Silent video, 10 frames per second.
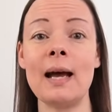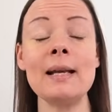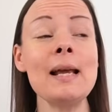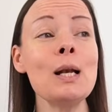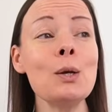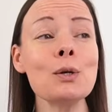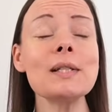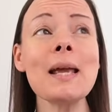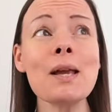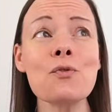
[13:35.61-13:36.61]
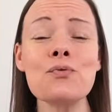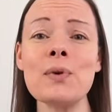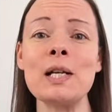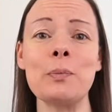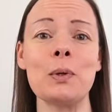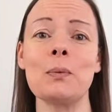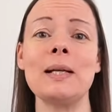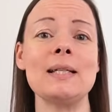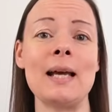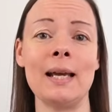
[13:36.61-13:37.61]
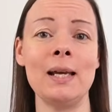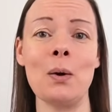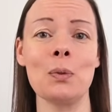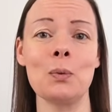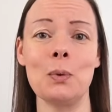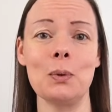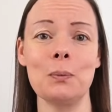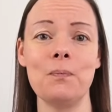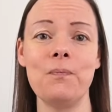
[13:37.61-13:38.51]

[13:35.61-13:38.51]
and it looks incredible when it's hanging on the wall.